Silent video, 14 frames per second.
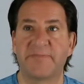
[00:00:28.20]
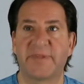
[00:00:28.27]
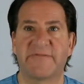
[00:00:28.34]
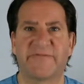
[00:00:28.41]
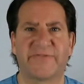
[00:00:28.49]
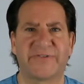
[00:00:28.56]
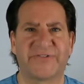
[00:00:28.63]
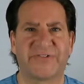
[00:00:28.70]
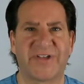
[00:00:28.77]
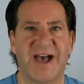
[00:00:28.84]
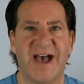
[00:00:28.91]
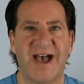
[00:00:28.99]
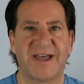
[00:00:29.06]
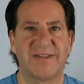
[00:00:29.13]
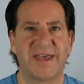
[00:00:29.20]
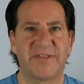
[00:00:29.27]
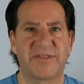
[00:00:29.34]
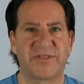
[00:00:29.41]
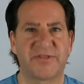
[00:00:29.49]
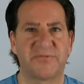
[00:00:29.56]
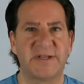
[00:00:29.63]
facade, that
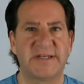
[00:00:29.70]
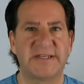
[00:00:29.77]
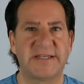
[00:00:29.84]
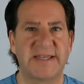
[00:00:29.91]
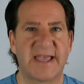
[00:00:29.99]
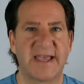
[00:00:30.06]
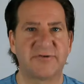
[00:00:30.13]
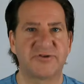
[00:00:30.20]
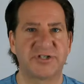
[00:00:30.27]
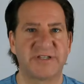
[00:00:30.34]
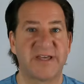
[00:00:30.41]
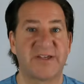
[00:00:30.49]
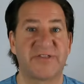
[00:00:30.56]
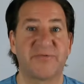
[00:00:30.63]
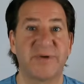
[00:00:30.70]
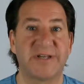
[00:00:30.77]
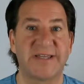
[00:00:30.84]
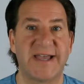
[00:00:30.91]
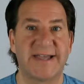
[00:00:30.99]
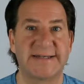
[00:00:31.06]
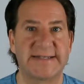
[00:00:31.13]
3D energy, that
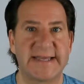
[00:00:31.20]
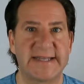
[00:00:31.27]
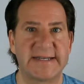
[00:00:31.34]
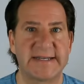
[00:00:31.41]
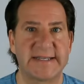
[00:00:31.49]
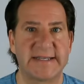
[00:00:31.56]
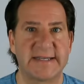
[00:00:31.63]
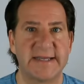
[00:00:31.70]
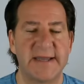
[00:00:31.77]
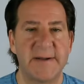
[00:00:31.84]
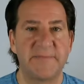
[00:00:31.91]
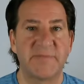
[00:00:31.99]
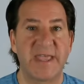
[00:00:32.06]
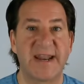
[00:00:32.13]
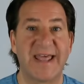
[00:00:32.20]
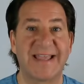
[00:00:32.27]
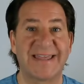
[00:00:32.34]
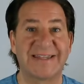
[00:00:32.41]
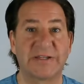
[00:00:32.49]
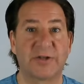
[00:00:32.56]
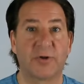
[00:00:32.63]
3D identity, and I
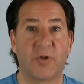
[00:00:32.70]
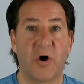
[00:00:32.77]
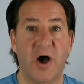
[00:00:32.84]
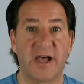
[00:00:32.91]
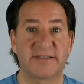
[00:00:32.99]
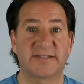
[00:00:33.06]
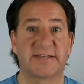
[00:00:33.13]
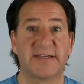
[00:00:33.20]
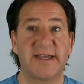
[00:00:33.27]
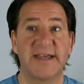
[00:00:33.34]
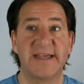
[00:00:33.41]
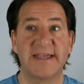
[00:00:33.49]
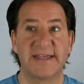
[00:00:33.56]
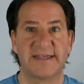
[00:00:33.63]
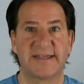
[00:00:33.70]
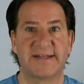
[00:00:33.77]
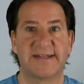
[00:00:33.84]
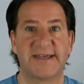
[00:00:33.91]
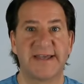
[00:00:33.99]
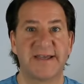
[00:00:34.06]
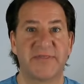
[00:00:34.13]
get lost
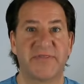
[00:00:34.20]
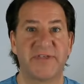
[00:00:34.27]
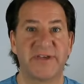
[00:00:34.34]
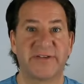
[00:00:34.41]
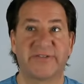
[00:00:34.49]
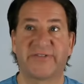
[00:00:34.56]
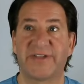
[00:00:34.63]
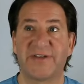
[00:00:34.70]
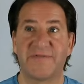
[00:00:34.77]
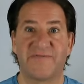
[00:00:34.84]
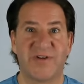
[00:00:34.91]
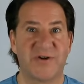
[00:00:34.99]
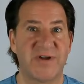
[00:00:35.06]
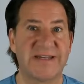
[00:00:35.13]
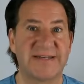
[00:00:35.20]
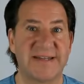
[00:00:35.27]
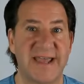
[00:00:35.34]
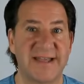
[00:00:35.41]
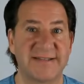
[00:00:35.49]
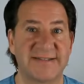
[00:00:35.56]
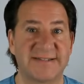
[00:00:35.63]
in this very
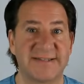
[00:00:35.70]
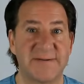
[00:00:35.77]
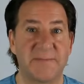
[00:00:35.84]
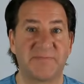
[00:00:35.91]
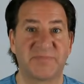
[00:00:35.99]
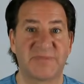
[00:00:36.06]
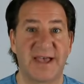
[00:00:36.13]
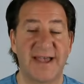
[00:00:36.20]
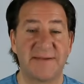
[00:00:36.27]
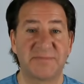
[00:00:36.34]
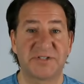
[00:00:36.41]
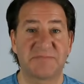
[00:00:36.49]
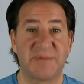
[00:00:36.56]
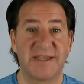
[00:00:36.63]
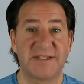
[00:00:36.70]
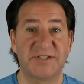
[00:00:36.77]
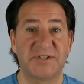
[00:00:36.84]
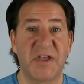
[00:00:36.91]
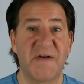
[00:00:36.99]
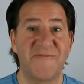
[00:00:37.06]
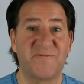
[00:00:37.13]
dense time
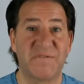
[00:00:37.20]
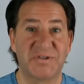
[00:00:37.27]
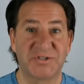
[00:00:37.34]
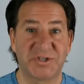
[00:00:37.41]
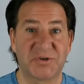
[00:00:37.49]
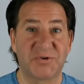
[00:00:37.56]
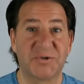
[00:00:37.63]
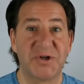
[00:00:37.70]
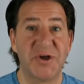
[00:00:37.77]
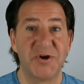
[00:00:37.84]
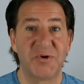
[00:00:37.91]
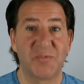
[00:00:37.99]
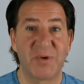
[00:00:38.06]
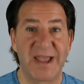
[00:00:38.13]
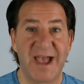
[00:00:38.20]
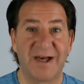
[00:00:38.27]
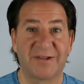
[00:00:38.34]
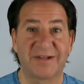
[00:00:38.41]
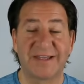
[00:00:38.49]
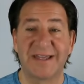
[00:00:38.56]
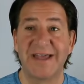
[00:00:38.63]
space physical
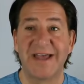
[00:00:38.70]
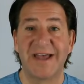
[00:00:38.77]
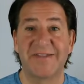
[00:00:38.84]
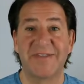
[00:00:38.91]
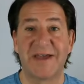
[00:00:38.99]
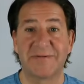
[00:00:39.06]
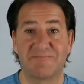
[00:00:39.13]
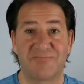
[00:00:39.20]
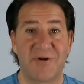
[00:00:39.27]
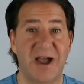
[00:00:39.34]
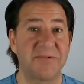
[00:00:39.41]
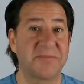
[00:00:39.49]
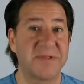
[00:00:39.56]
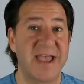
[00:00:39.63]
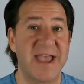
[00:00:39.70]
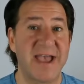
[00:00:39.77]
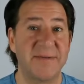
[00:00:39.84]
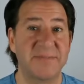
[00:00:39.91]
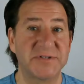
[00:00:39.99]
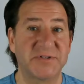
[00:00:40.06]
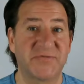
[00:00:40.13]
reality that probably
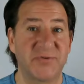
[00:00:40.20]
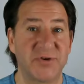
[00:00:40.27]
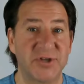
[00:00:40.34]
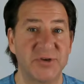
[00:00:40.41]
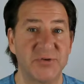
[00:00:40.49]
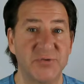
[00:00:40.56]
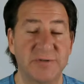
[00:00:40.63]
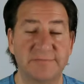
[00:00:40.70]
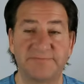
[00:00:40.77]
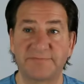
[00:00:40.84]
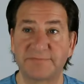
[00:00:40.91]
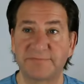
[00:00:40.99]
happens for you.